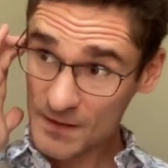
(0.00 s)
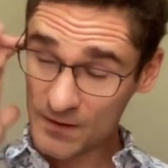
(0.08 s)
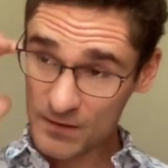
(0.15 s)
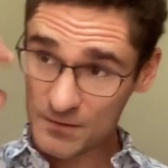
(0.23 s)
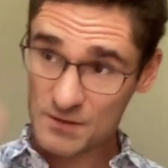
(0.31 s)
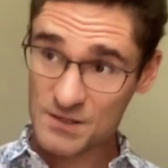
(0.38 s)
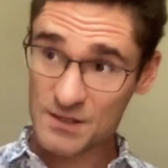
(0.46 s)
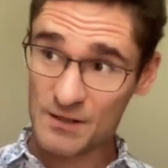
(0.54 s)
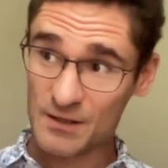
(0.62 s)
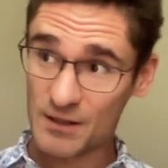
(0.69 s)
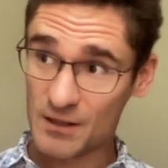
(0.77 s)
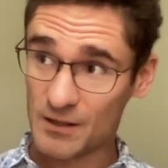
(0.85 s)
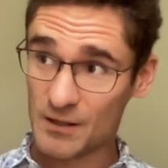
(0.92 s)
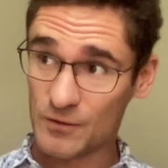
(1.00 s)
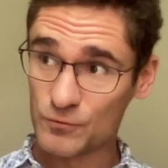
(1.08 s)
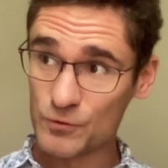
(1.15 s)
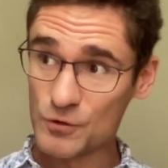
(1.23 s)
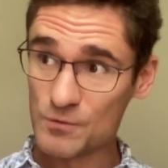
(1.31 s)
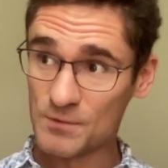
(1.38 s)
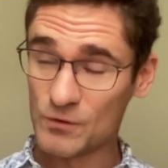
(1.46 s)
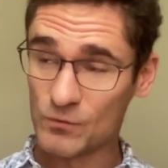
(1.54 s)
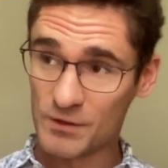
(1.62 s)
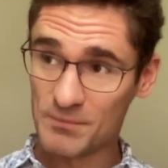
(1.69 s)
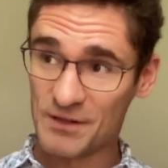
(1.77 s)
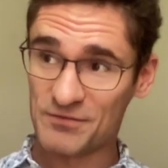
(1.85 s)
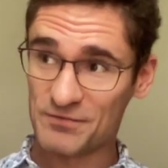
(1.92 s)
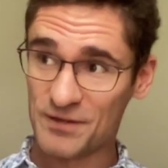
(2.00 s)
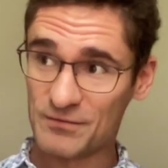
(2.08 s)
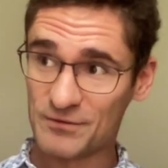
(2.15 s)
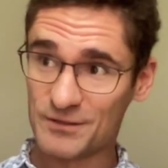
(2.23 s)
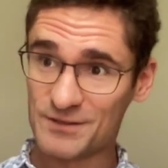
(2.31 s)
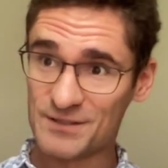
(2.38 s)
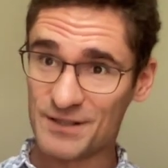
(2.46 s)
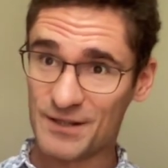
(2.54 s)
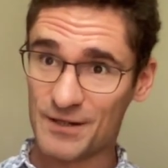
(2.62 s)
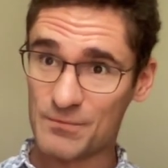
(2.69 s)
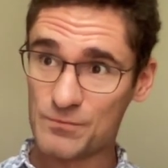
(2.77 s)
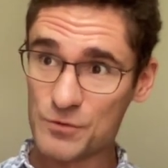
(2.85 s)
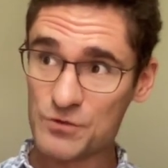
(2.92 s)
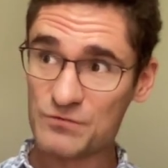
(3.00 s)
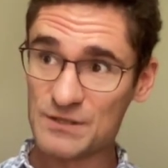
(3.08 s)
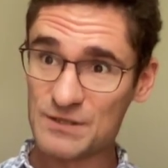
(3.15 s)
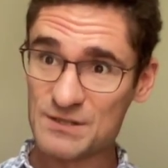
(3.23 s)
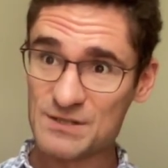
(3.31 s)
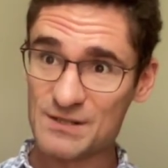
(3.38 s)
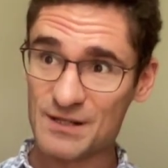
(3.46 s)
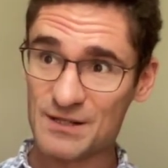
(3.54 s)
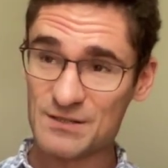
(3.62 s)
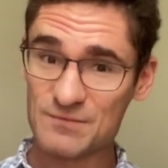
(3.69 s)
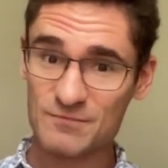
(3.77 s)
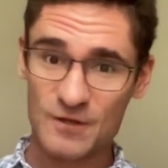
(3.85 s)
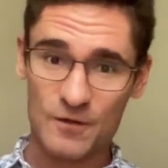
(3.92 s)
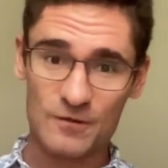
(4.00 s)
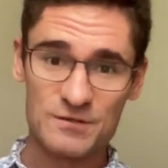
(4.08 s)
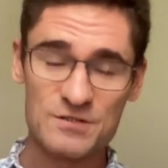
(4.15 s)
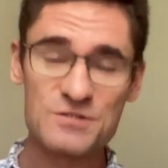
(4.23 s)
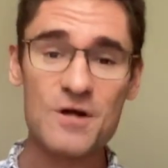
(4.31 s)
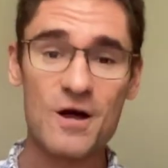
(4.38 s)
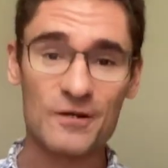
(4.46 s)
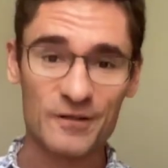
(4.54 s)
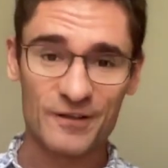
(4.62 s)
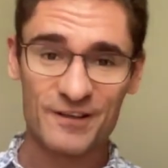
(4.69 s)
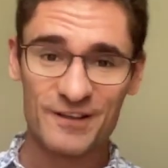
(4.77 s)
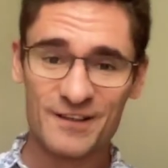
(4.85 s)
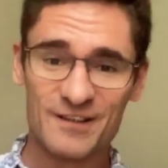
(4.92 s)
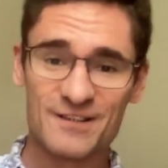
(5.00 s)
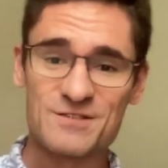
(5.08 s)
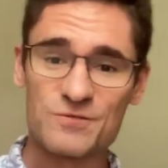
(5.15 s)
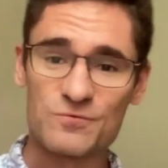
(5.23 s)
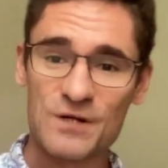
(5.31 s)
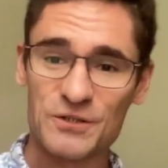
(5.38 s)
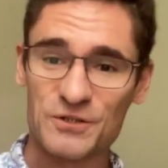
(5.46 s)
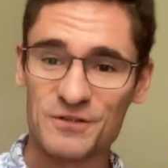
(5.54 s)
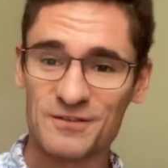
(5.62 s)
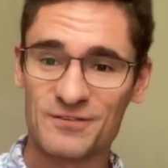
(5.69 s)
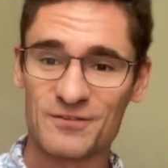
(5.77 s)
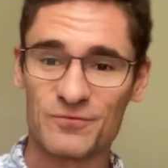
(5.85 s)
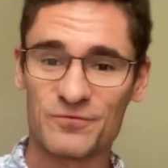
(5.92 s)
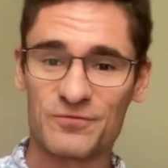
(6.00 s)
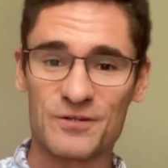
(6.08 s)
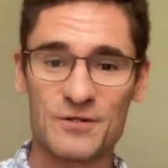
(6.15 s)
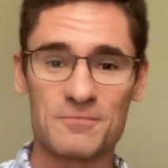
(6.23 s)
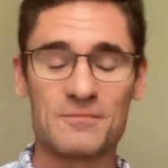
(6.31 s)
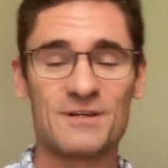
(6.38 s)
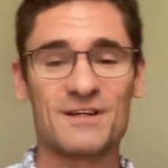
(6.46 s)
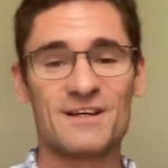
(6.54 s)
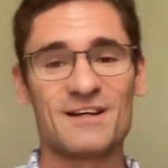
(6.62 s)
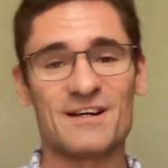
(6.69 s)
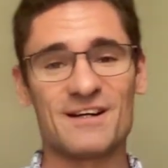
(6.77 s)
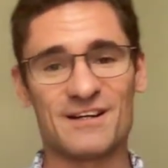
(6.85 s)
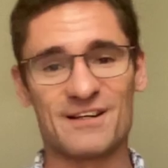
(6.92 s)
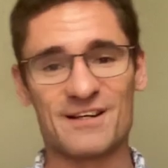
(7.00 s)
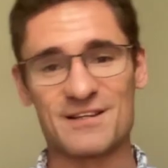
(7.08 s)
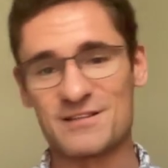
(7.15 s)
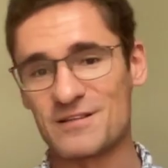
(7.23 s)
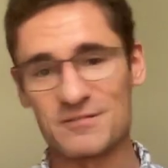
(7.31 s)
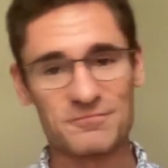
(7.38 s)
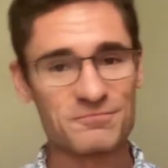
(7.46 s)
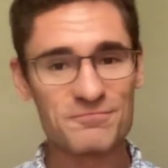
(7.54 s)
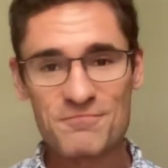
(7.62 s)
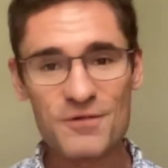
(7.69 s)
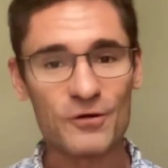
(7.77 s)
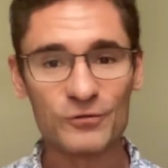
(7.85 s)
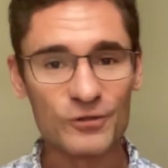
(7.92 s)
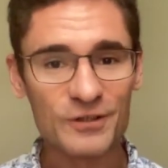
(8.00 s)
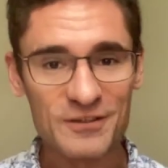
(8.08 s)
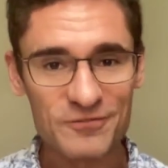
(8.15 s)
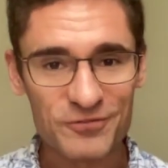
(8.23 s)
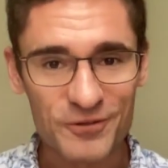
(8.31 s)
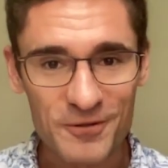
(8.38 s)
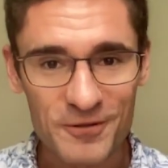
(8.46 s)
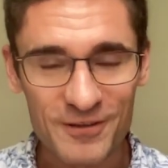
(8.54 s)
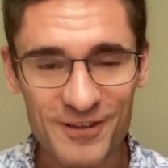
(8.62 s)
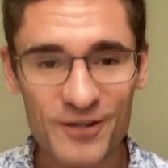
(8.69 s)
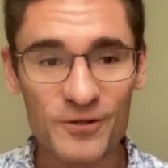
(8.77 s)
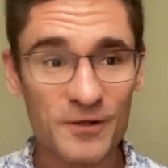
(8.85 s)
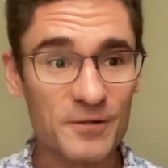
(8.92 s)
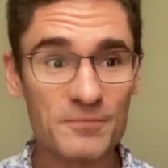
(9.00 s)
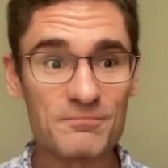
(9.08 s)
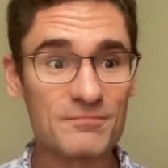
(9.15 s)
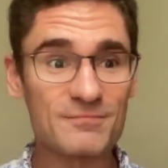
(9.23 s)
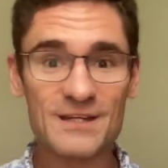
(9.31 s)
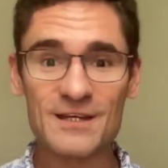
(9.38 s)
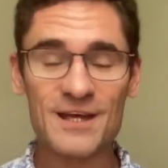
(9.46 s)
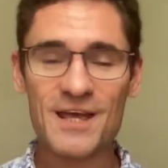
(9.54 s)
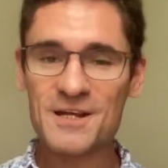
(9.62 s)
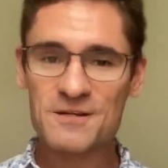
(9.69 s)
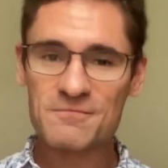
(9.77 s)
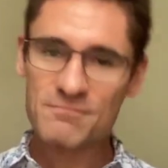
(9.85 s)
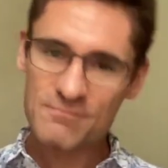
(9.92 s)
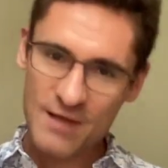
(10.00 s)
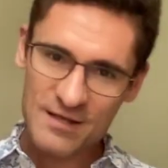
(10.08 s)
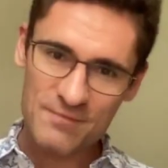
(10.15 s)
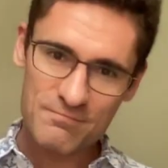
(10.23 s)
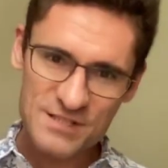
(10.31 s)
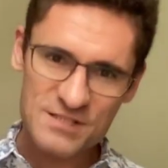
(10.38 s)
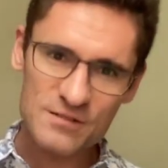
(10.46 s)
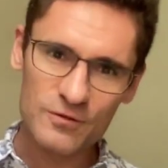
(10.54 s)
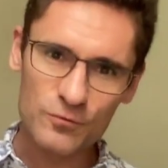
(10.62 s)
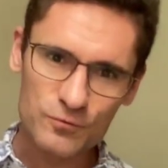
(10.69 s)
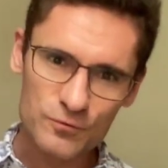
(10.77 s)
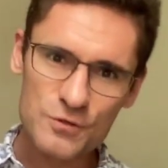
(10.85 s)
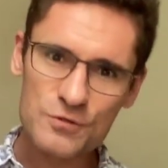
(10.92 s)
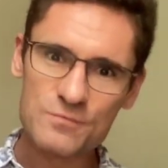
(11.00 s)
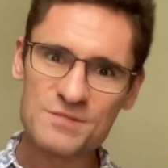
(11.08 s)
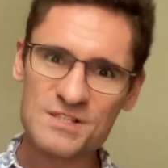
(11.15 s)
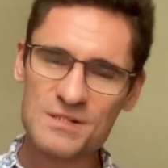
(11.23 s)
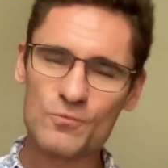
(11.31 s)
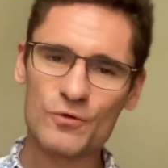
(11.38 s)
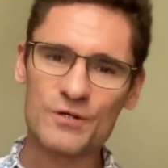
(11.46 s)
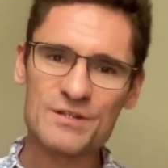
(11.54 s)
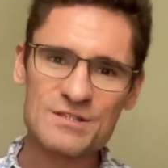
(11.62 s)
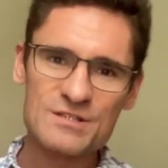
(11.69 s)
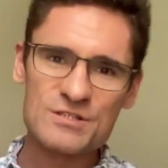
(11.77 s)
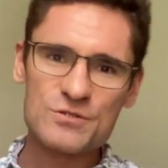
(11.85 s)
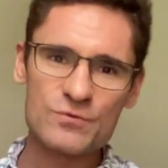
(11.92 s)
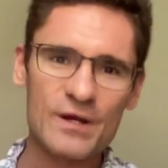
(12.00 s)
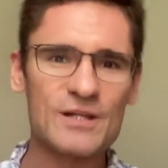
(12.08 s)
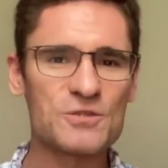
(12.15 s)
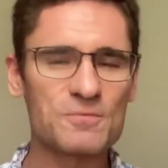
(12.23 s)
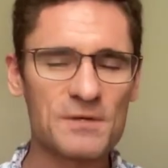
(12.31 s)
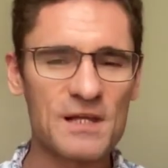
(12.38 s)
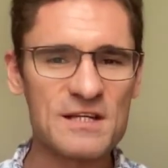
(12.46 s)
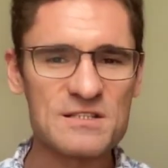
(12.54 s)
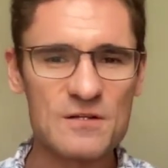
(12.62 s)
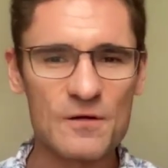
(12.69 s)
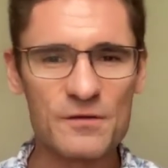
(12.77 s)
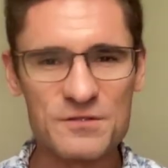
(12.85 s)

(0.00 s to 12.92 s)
there's a room in one of my favorite movies called Stalker. It's a Russian film, and they are looking for a hidden mystical room somewhere in this strange place called